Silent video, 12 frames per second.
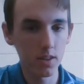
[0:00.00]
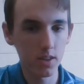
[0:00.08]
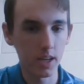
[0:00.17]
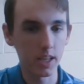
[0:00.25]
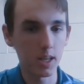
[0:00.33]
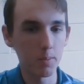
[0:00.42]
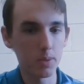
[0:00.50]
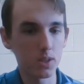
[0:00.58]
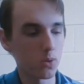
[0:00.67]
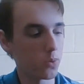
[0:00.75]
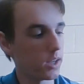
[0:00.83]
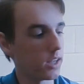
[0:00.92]
like in
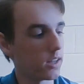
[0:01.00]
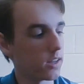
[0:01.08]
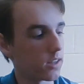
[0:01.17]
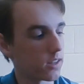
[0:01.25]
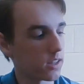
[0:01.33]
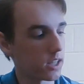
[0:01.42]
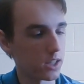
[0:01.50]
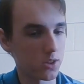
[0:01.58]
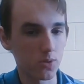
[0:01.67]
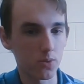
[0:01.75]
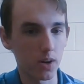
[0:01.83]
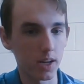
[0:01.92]
between each
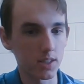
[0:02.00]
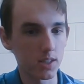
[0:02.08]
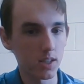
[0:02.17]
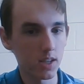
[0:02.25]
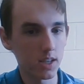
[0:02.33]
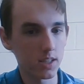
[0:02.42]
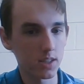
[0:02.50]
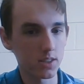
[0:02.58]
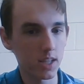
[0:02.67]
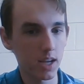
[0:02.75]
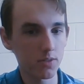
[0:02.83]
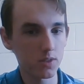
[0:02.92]
fret. It
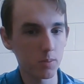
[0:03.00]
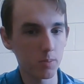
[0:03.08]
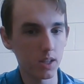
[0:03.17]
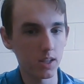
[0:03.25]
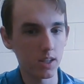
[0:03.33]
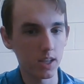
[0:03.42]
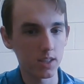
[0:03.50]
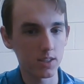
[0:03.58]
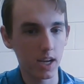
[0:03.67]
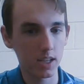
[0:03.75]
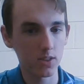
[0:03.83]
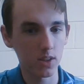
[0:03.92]
doesn't have to be
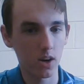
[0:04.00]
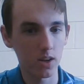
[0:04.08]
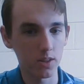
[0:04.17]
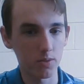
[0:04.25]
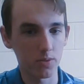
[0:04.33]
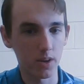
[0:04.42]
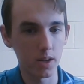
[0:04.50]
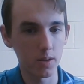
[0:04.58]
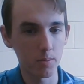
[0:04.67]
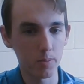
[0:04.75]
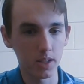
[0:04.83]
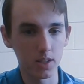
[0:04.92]
exactly on the
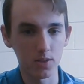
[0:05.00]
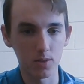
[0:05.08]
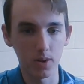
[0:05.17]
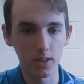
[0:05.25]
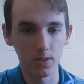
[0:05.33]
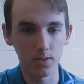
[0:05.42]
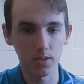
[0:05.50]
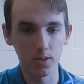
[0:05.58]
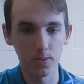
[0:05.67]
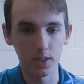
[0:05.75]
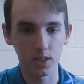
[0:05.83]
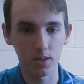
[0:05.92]
fret because you run the
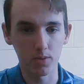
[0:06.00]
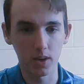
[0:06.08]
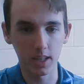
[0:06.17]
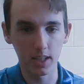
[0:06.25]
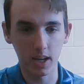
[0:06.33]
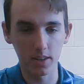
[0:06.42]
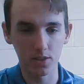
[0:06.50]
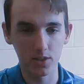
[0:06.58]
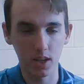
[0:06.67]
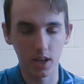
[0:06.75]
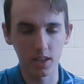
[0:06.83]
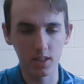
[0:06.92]
risk of running to either
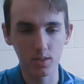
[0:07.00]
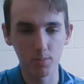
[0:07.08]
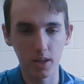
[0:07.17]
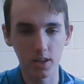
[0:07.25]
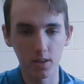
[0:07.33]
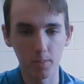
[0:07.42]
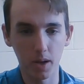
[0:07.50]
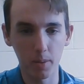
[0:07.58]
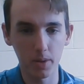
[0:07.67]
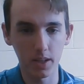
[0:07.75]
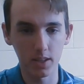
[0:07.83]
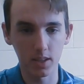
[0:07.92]
side. It's better, in my
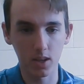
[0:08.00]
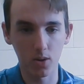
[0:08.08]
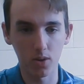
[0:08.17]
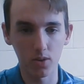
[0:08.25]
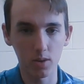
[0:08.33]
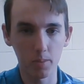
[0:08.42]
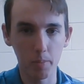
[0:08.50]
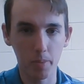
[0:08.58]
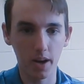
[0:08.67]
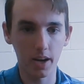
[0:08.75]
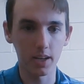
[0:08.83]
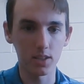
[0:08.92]
opinion, to go a little bit
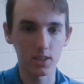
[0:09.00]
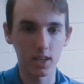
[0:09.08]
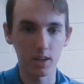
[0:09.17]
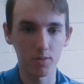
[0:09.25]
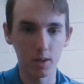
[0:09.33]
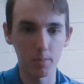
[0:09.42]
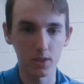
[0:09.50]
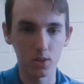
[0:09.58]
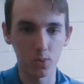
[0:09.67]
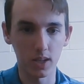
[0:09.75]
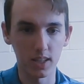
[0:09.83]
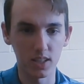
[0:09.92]
behind and kind of in
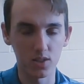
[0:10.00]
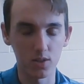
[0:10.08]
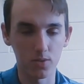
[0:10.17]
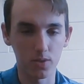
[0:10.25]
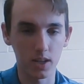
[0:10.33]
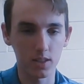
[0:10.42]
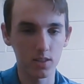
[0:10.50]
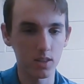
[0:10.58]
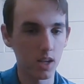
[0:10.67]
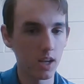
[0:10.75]
between these two frets.